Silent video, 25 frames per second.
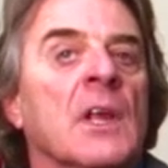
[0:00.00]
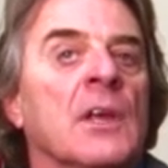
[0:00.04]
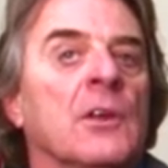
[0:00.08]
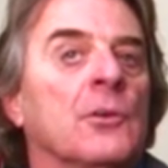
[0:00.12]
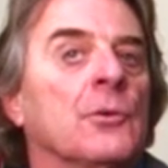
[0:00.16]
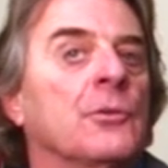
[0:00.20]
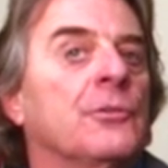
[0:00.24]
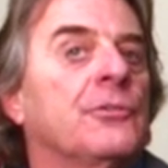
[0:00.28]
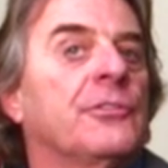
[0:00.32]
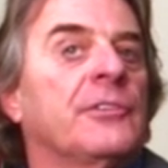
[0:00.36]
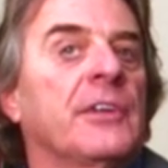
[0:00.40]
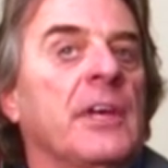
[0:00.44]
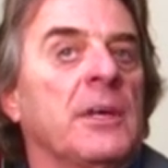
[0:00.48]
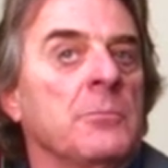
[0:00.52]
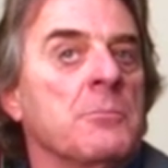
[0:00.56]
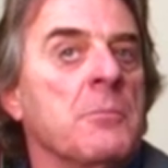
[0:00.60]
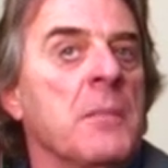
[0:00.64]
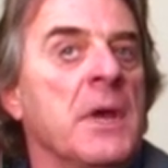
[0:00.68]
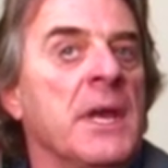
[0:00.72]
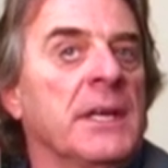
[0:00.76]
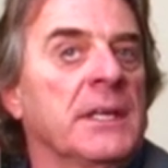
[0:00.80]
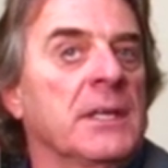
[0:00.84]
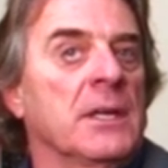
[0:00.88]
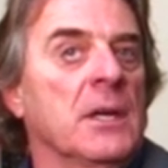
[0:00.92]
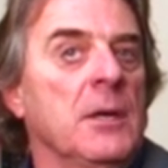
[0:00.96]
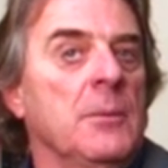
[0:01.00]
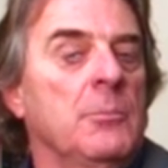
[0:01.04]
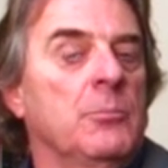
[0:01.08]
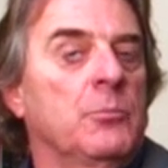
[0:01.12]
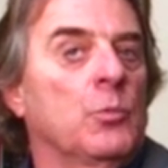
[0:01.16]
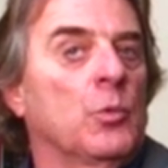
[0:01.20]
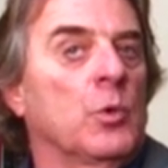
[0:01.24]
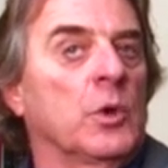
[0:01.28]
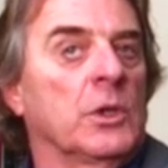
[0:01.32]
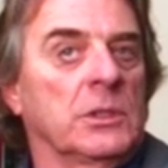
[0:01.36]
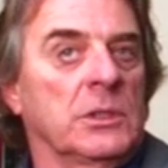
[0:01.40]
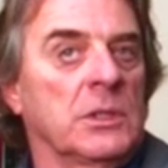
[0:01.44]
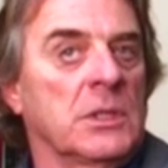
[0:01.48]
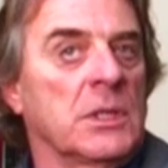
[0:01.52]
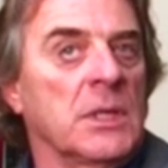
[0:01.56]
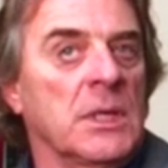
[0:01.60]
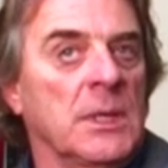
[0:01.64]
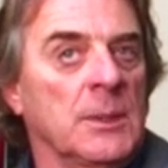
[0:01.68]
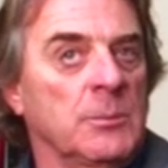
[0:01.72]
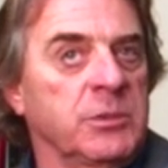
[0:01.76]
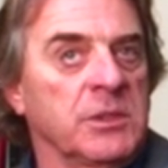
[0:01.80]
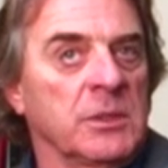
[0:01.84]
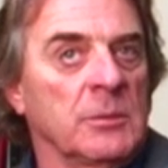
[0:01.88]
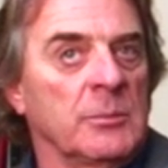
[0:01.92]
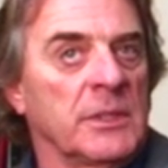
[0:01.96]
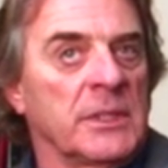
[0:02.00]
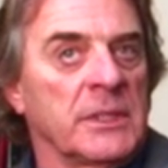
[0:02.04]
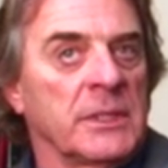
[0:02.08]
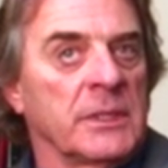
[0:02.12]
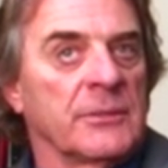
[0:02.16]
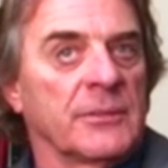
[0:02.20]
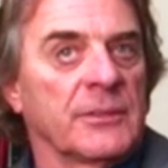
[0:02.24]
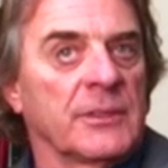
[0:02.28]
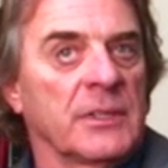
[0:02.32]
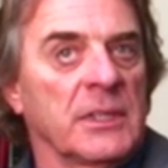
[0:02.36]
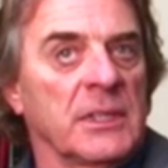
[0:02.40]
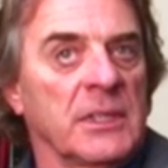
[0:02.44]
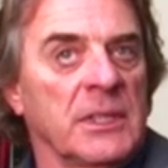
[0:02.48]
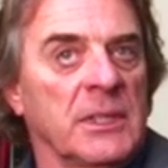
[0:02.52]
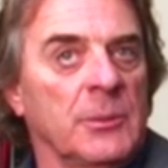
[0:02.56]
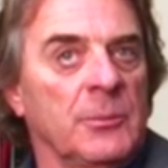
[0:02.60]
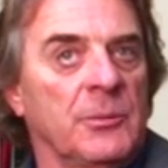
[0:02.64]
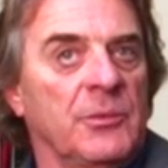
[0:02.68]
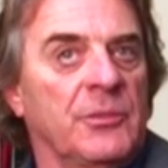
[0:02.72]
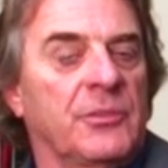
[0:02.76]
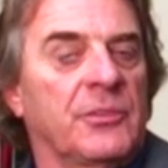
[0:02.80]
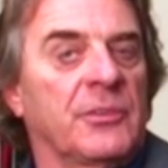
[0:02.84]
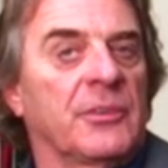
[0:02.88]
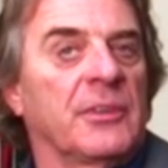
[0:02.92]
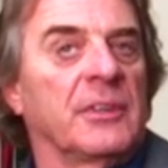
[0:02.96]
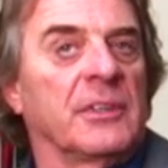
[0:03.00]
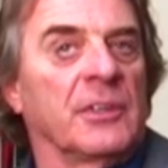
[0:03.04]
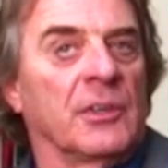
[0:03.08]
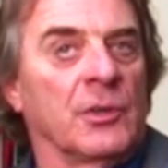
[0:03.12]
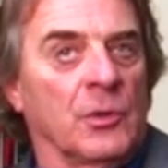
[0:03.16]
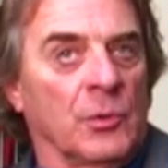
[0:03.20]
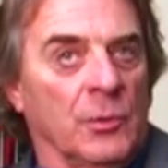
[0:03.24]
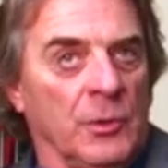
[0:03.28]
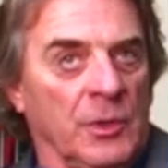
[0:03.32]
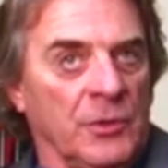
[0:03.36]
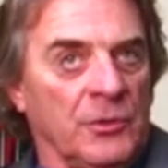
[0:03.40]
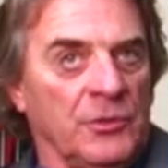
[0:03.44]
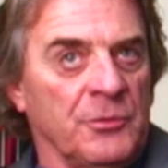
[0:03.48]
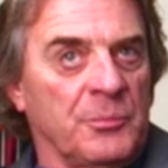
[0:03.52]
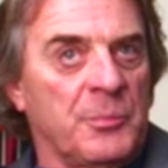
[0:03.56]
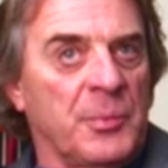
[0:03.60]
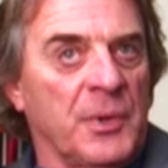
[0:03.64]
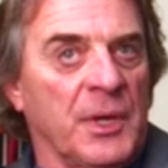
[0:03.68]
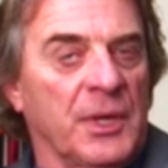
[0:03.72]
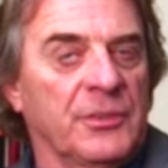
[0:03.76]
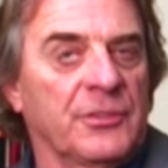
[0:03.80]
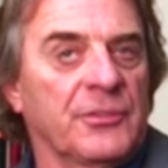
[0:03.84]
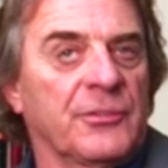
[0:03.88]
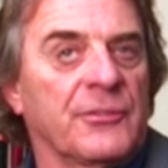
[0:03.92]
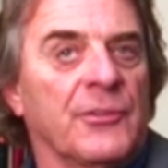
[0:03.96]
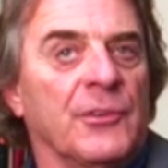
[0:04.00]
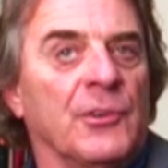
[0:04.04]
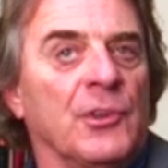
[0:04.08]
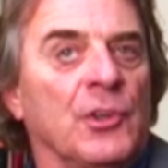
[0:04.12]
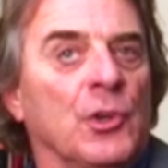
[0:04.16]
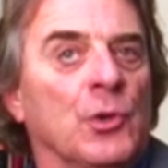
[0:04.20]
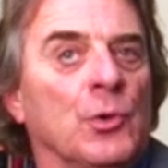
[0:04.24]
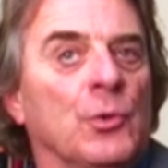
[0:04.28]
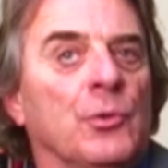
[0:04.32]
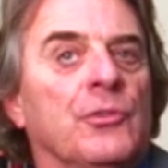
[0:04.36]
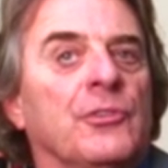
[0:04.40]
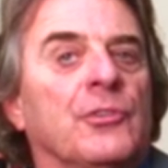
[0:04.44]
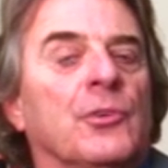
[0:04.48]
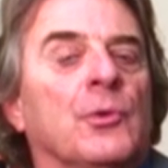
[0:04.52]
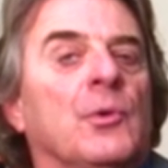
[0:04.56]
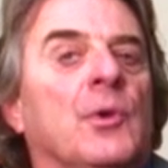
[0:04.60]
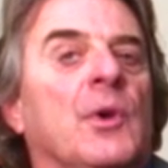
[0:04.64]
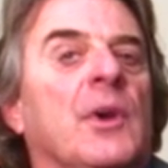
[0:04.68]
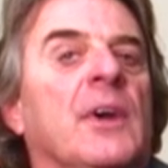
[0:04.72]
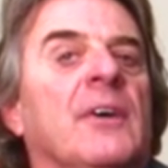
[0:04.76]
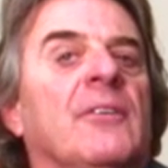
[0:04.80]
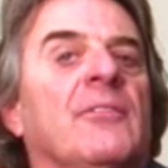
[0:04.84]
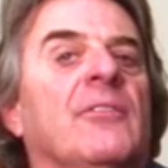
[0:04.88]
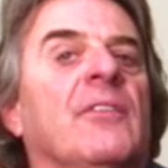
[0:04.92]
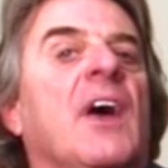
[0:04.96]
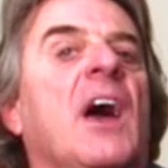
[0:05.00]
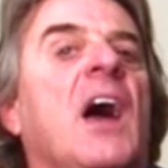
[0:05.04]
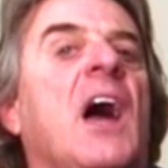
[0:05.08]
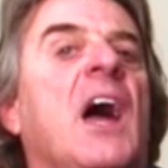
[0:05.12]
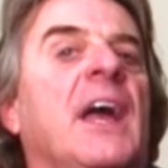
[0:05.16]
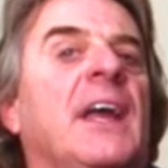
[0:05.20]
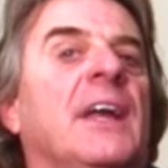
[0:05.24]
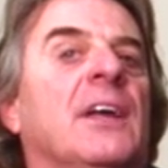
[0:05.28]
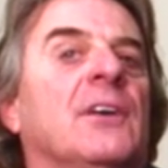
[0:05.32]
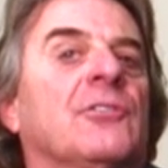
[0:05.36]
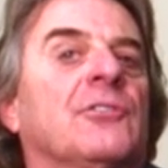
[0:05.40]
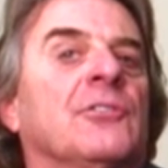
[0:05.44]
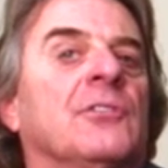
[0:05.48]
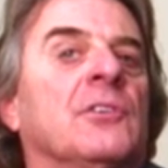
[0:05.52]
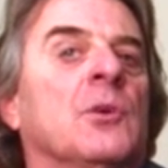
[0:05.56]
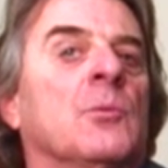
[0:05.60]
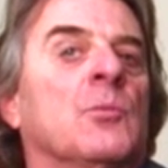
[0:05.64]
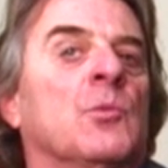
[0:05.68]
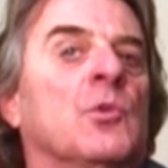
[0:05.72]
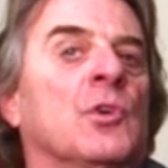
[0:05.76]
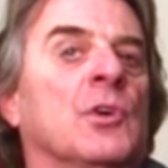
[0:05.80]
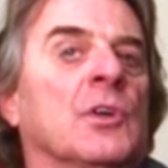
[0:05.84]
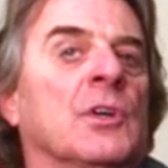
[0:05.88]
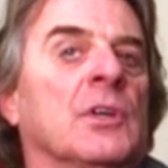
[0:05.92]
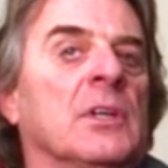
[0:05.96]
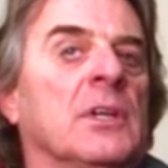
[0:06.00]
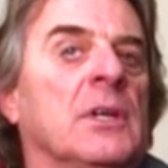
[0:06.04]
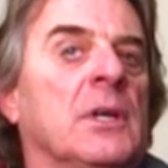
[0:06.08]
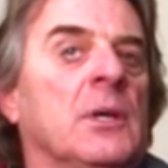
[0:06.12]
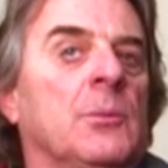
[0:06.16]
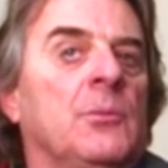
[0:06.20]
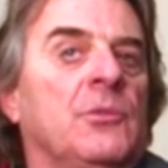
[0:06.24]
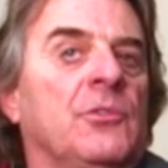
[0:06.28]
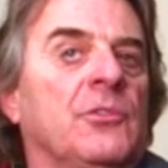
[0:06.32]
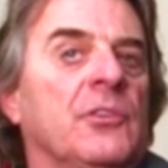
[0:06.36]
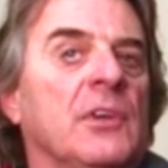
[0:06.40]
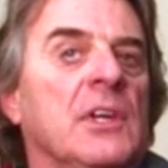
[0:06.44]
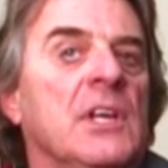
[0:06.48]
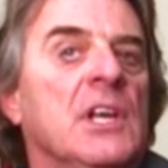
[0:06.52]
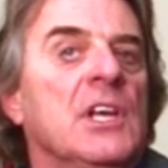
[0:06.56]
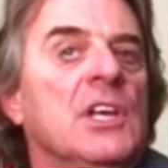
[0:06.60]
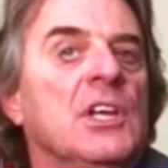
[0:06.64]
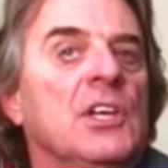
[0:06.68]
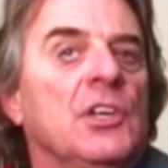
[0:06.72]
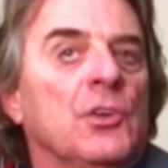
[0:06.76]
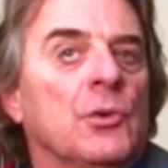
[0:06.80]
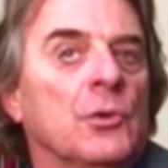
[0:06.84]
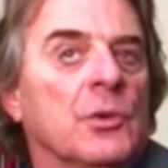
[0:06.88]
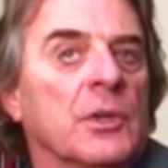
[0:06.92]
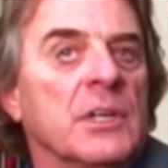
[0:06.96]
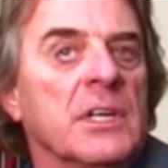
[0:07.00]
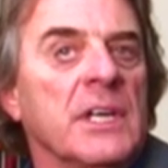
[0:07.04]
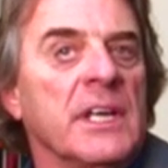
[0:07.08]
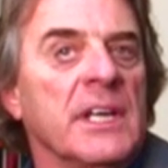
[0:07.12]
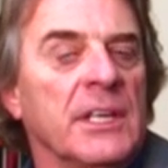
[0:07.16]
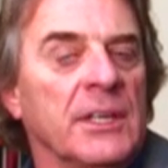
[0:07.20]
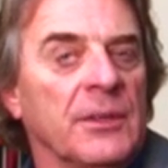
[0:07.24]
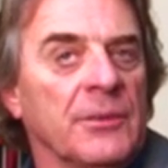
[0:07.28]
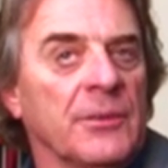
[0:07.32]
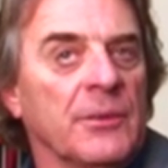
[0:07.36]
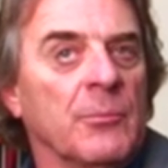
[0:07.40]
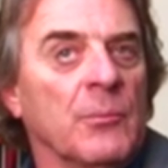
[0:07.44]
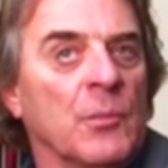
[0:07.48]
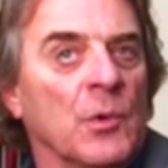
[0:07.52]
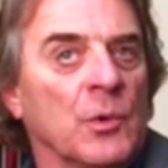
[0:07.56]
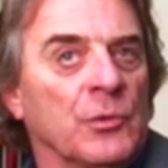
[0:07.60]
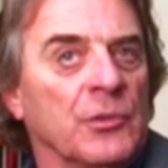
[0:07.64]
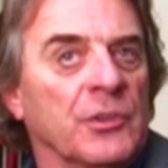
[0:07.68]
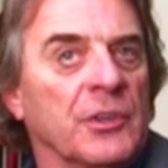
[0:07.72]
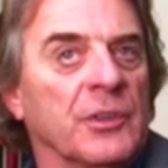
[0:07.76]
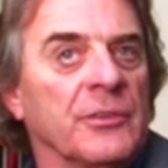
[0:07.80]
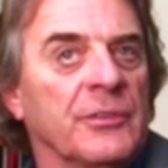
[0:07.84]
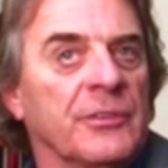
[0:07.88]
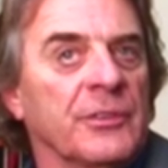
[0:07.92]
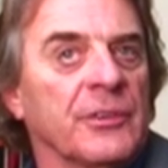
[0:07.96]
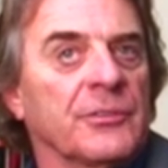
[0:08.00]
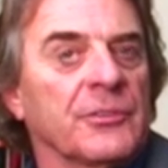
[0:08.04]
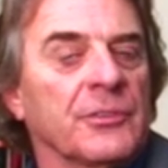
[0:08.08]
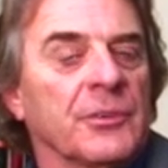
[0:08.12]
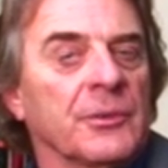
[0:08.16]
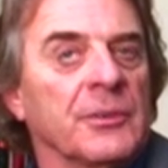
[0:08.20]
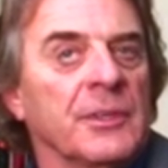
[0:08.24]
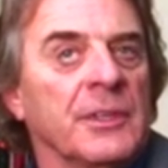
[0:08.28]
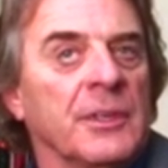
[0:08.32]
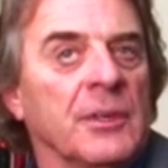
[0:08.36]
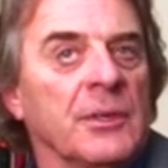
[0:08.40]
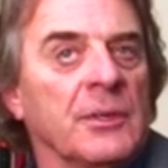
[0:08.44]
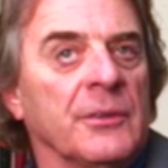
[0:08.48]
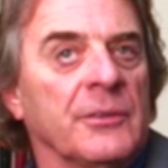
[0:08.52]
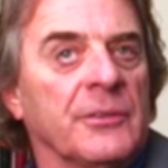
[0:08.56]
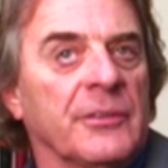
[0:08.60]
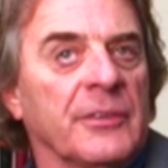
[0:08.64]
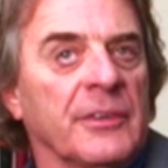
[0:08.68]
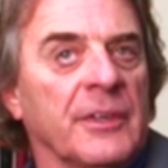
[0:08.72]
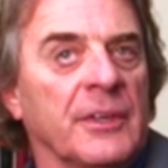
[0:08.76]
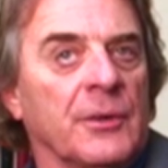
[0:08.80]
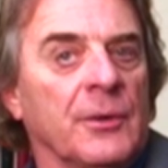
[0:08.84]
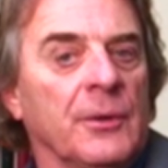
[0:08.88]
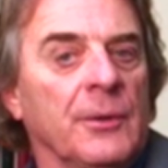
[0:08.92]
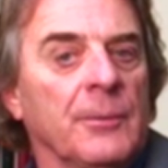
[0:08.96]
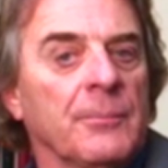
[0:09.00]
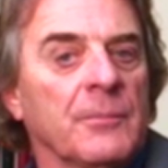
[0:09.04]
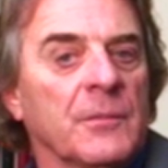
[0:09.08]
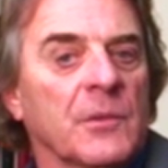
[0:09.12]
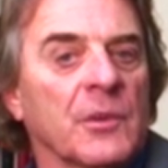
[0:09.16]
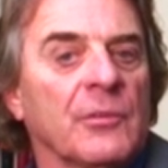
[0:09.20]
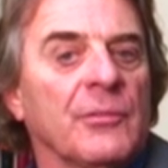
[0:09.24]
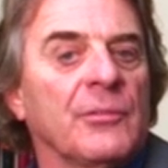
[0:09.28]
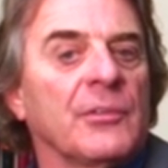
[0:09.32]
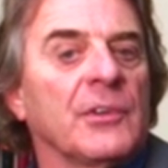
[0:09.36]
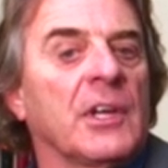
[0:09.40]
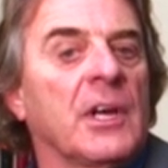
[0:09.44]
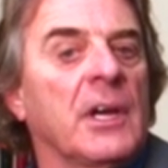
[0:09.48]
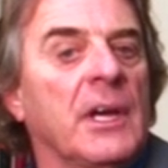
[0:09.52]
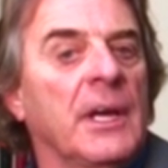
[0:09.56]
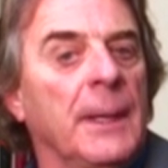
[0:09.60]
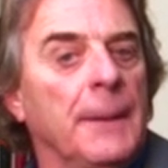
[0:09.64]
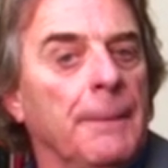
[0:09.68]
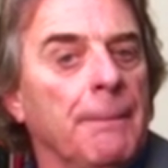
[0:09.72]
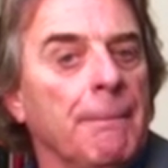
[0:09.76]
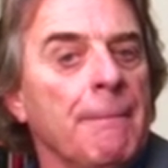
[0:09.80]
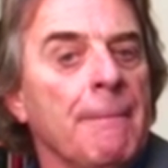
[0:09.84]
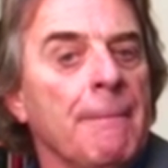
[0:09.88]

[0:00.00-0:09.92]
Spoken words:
your set makeup, what complement of clubs is best for you, so you have the highest number of clubs you can hit most consistently on center to fly,